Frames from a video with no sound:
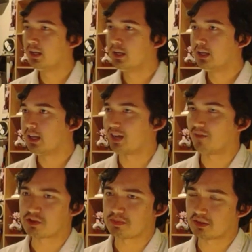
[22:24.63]
And I've
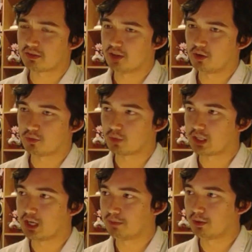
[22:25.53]
just been slow in
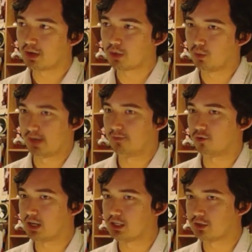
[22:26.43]
re-uploading
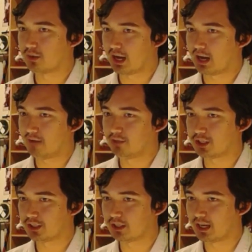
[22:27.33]
whatever I do have, which
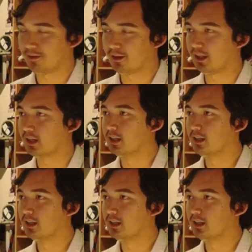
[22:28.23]
isn't everything.